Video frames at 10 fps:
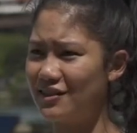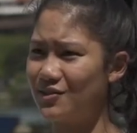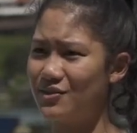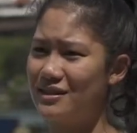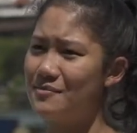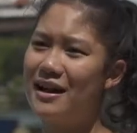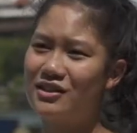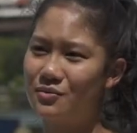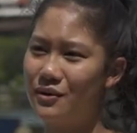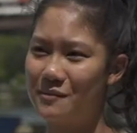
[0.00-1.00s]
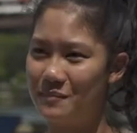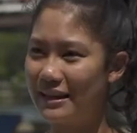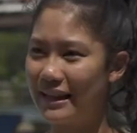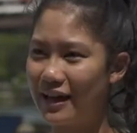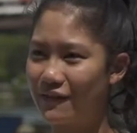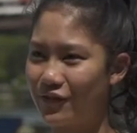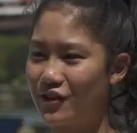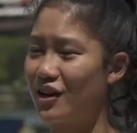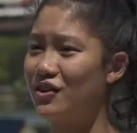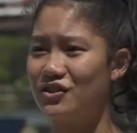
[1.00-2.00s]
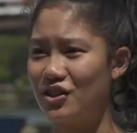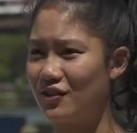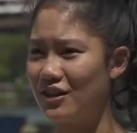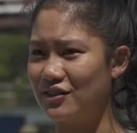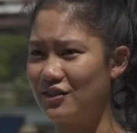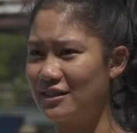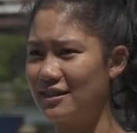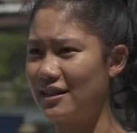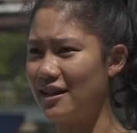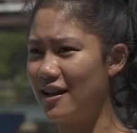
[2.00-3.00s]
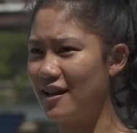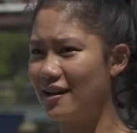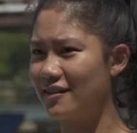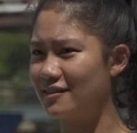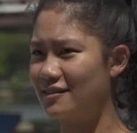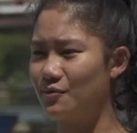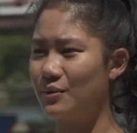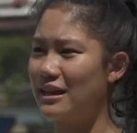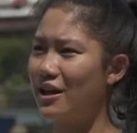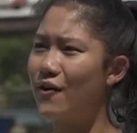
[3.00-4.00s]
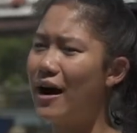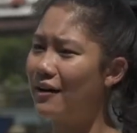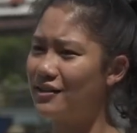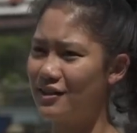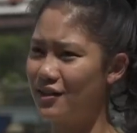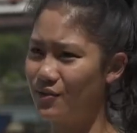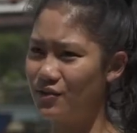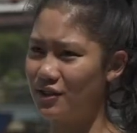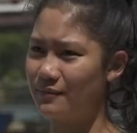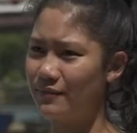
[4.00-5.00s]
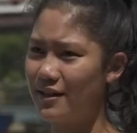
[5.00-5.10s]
And so just imagine what it'd be like for younger generations when they go out into the ocean.